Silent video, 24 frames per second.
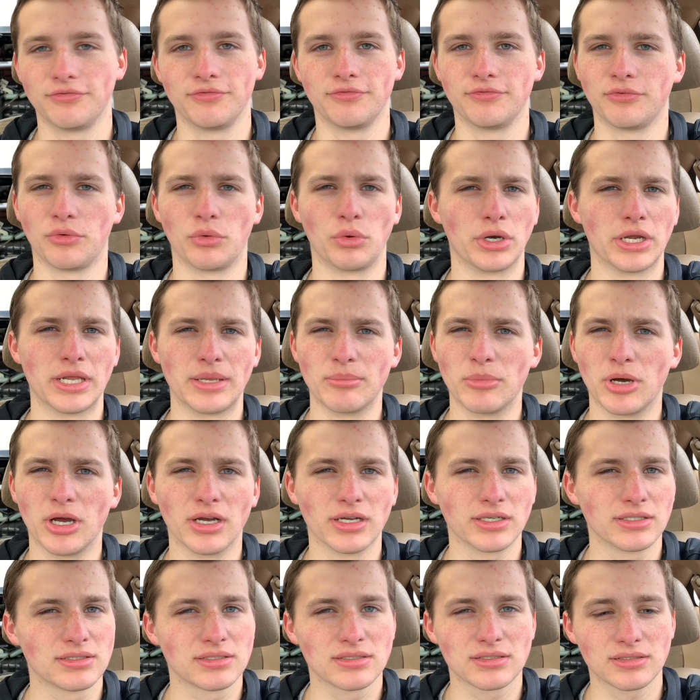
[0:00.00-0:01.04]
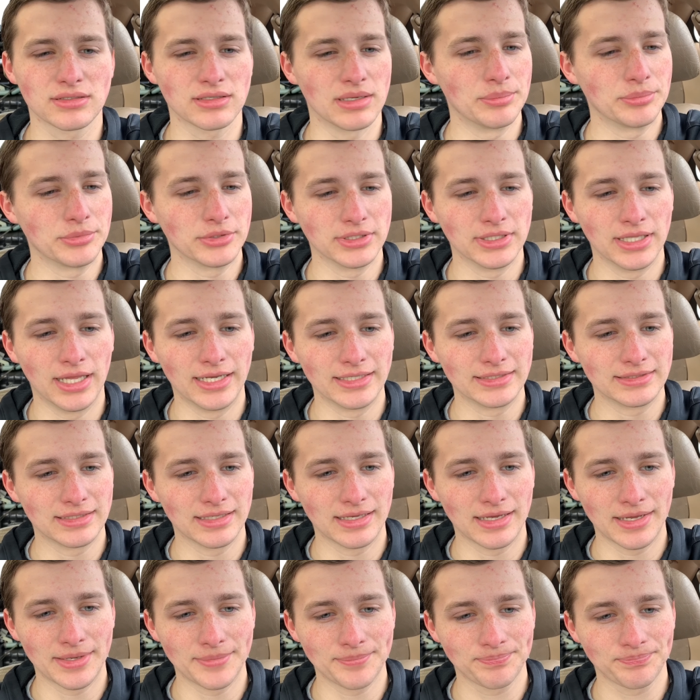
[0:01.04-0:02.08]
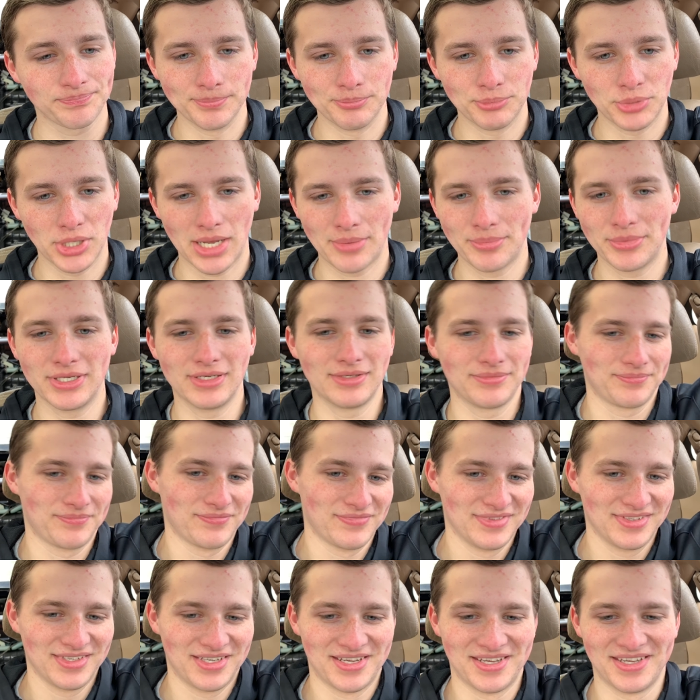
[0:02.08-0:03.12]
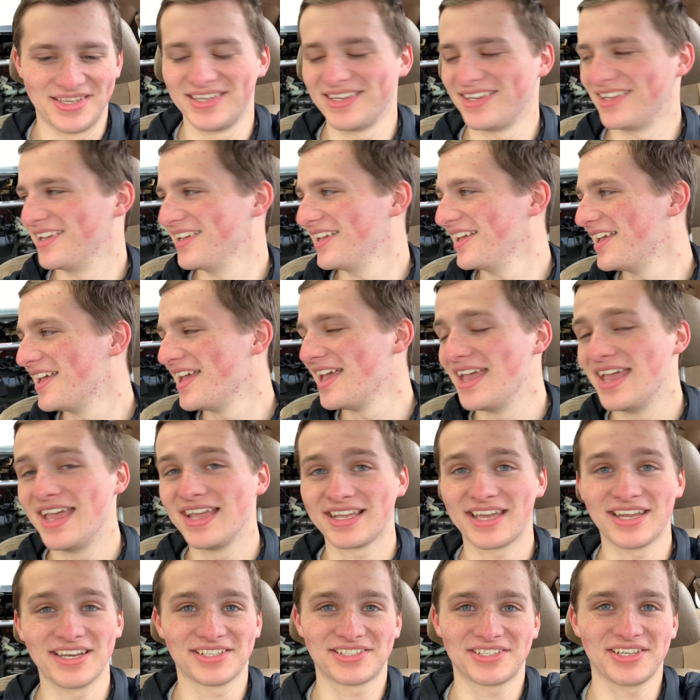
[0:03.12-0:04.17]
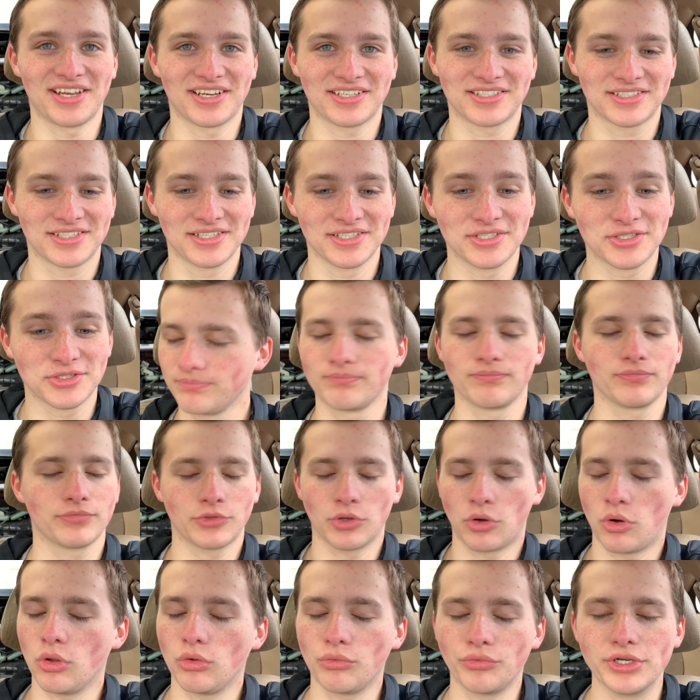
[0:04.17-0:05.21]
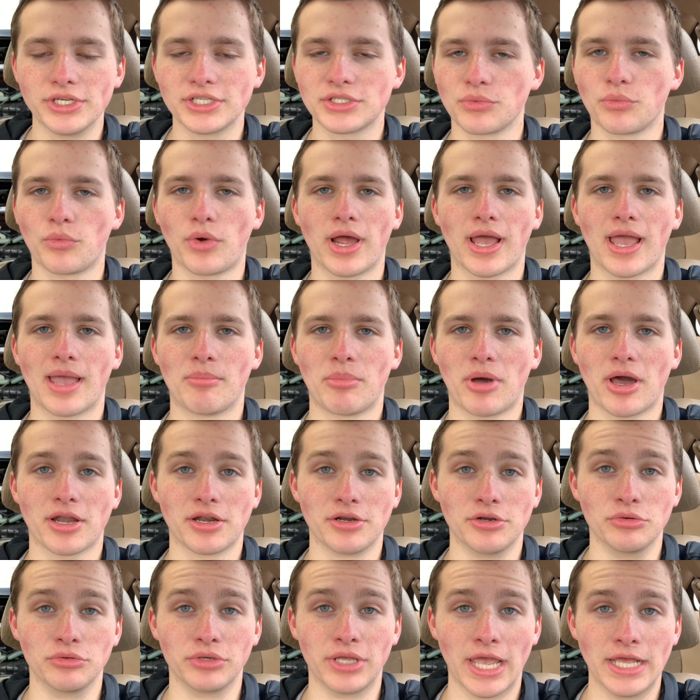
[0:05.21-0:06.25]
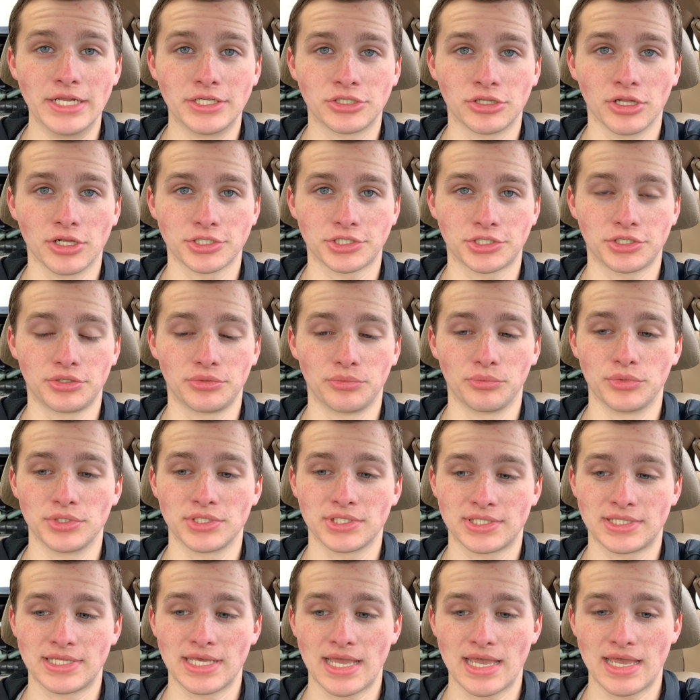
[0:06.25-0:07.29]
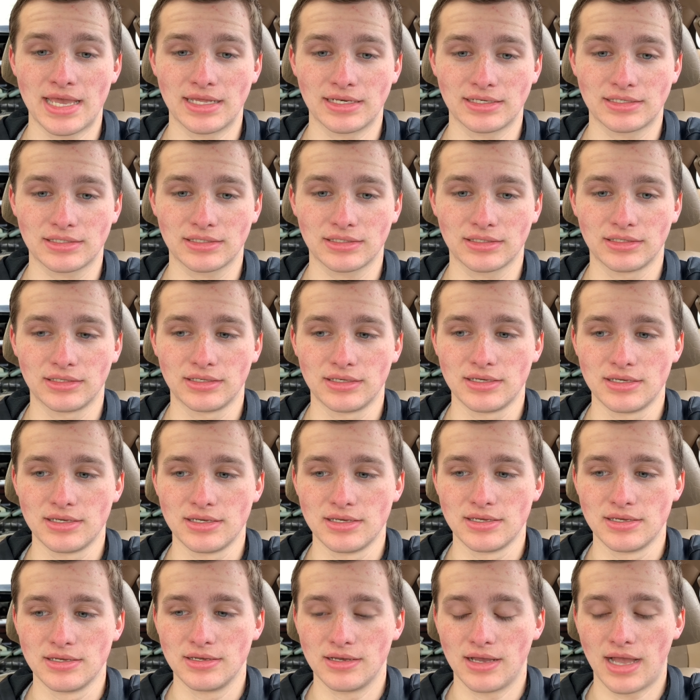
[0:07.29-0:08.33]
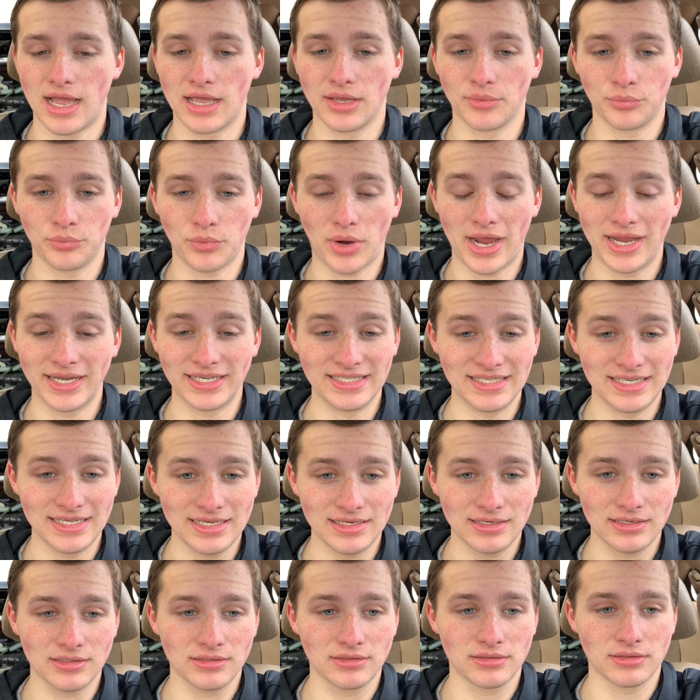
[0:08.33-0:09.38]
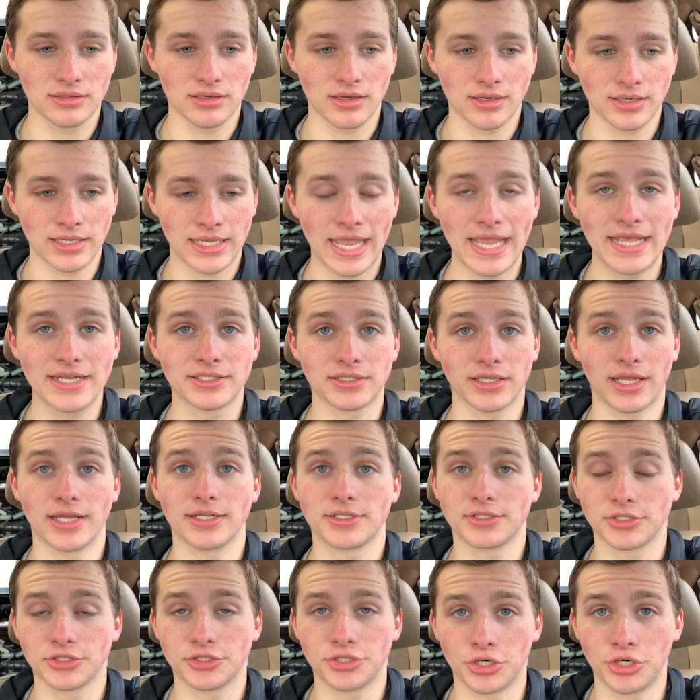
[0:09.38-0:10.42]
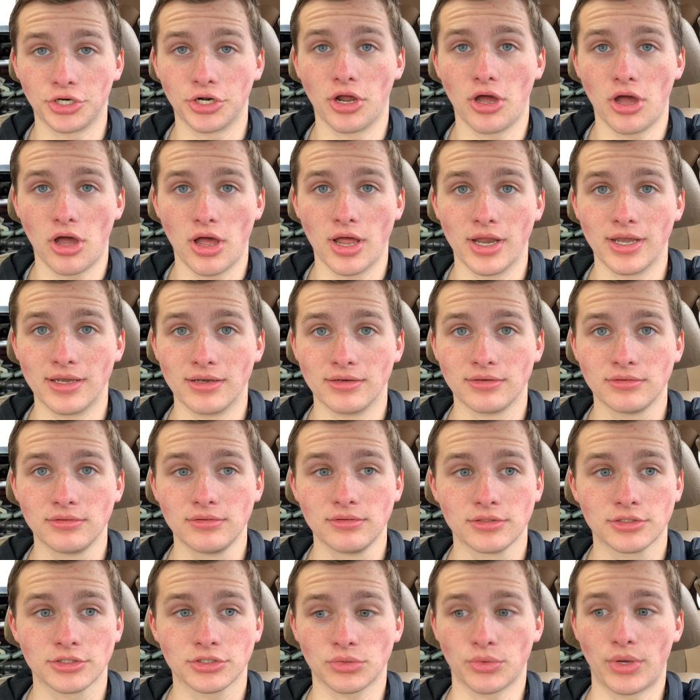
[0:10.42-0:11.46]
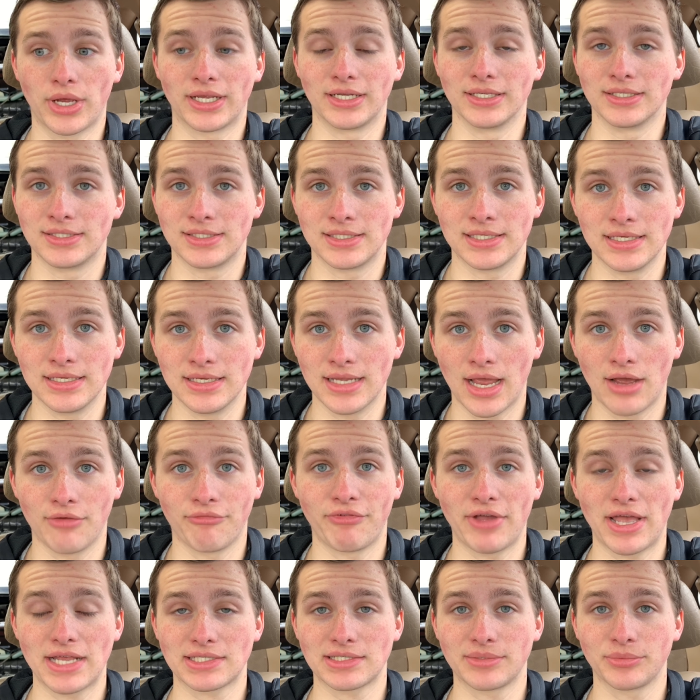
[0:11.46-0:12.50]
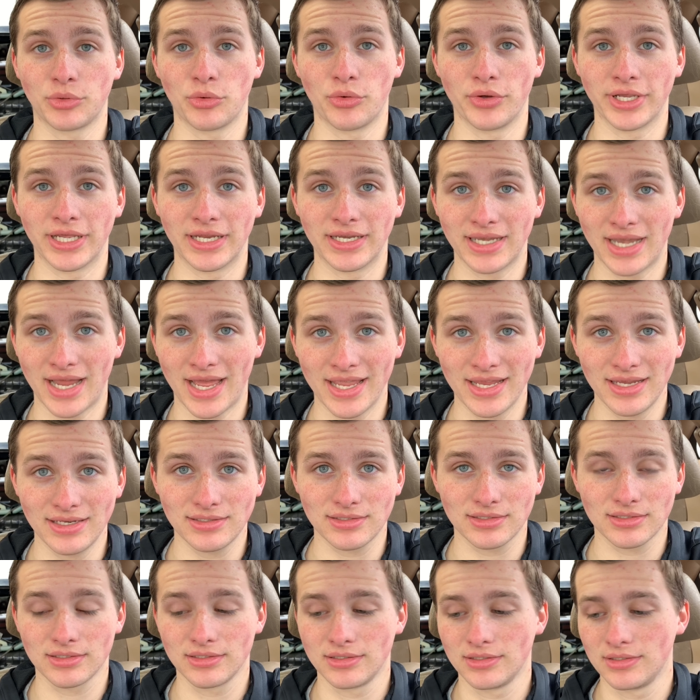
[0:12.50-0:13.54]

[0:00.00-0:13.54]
$40, something like that. But I mean, kind of sucks because the whole reason why I bought a new gauge cluster was that I needed the gauge lights to turn on so I could see how fast I'm going at night.